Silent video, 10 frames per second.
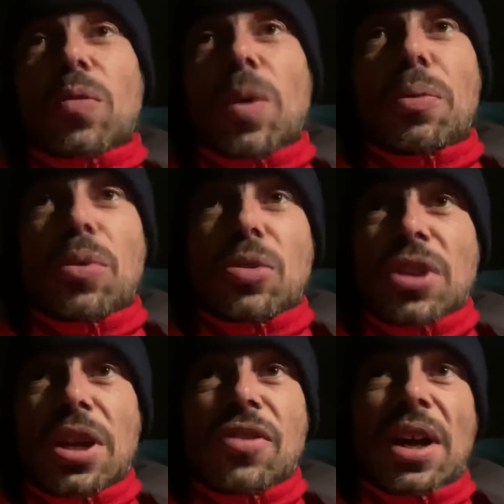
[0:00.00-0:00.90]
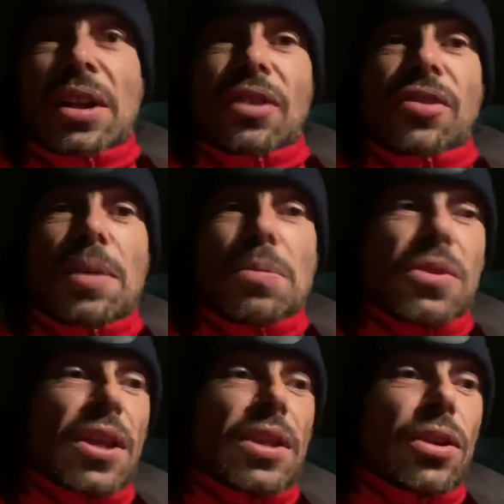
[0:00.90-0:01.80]
reporting exactly the same
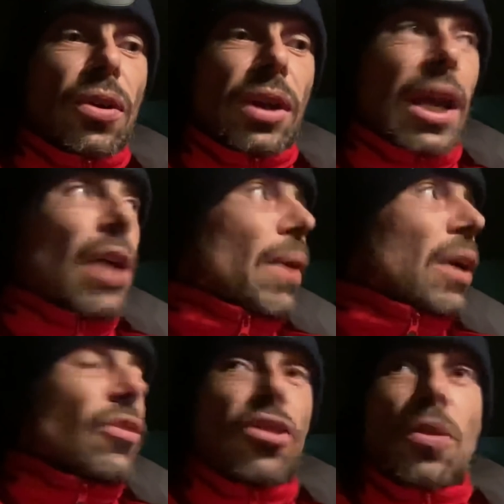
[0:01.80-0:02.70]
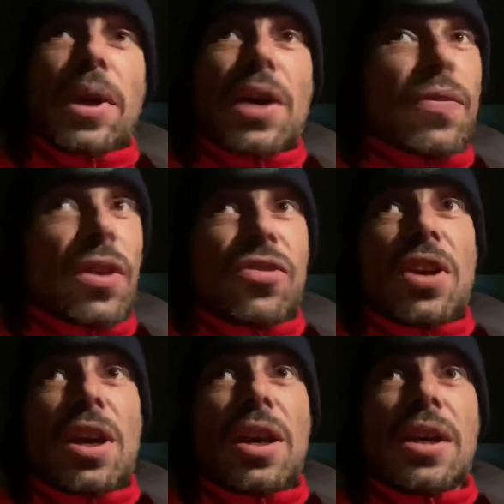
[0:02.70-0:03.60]
thing. They're not going to get round to doing it this
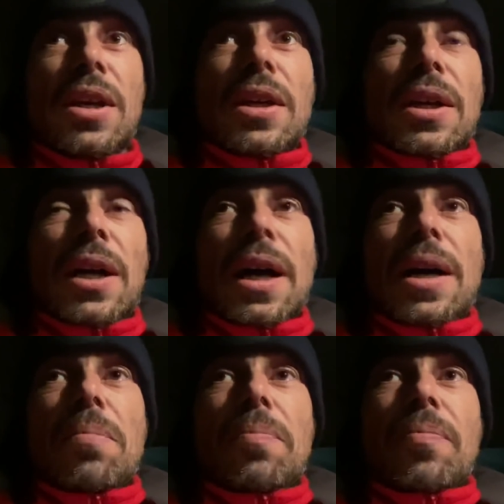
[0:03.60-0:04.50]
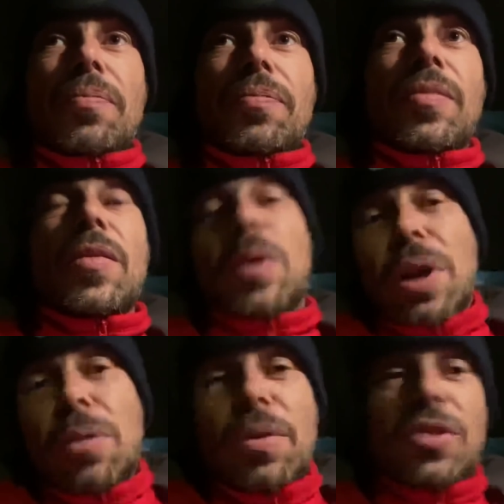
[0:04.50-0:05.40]
year. Um, you
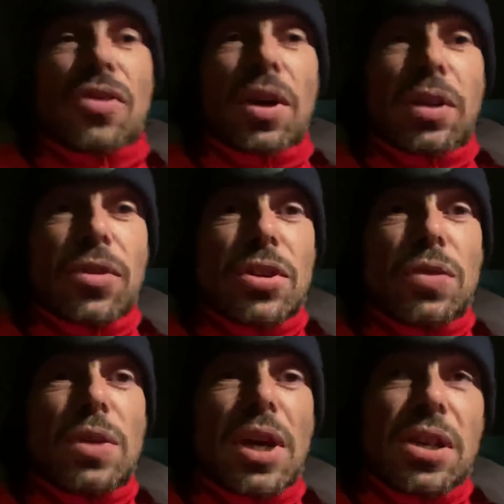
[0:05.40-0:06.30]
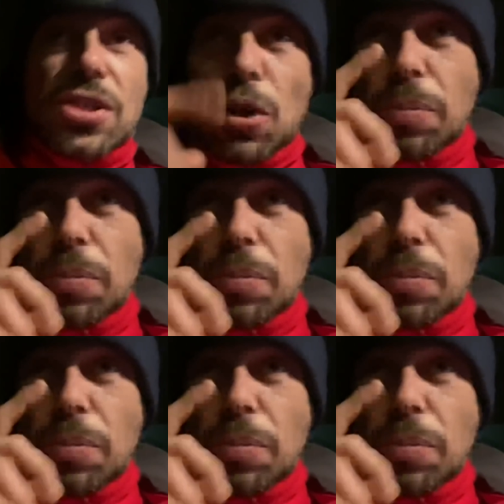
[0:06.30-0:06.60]
know, this side of the new year, so it'll